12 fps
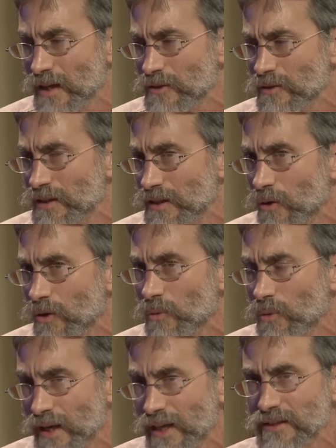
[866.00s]
don't know if they
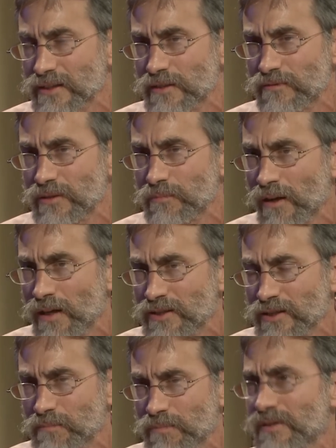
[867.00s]
all were at the sifting
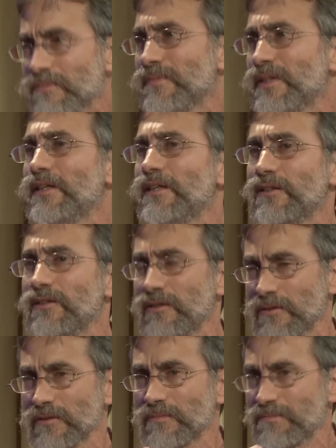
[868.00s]
project, but
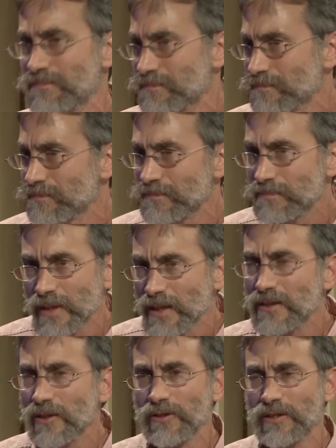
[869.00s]
you're
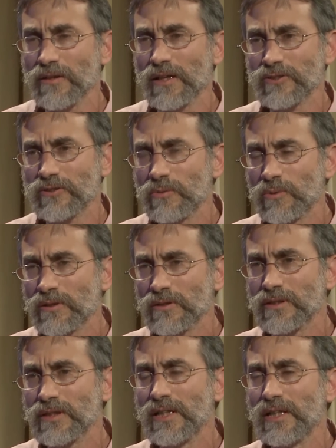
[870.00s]
in the archaeological
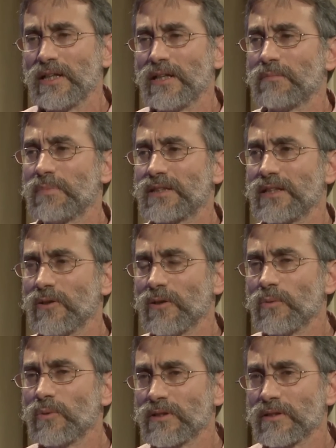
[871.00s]
world, but they
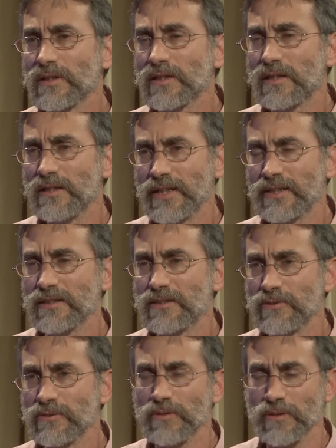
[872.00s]
all were connected
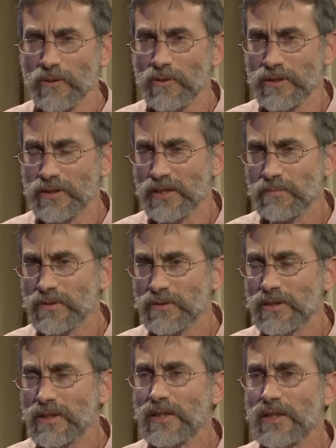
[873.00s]
to the Holy
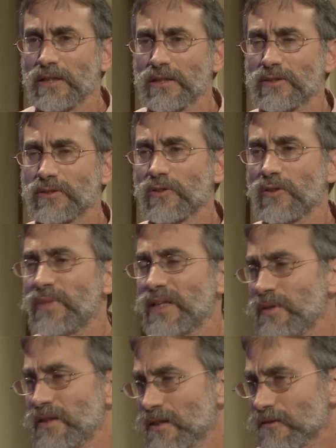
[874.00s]
Temple. So
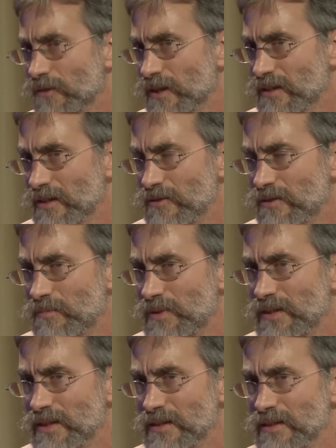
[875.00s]
maybe, Frankie, you could
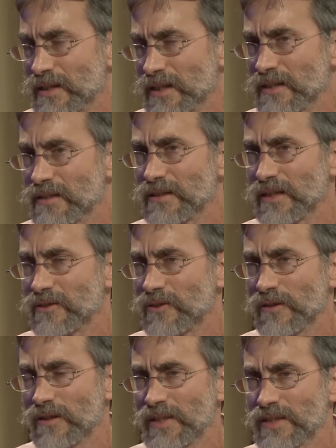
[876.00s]
begin and
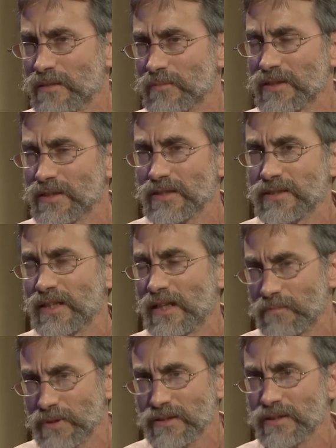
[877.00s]
talk about some of the things that
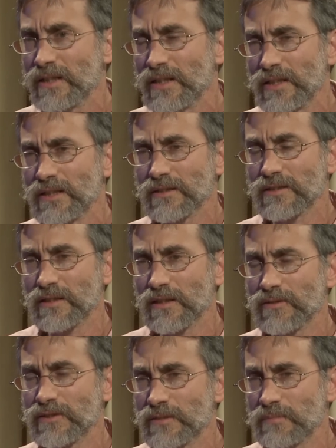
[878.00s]
have been
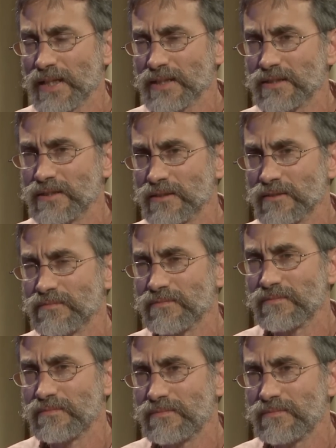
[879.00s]
discovered this past year.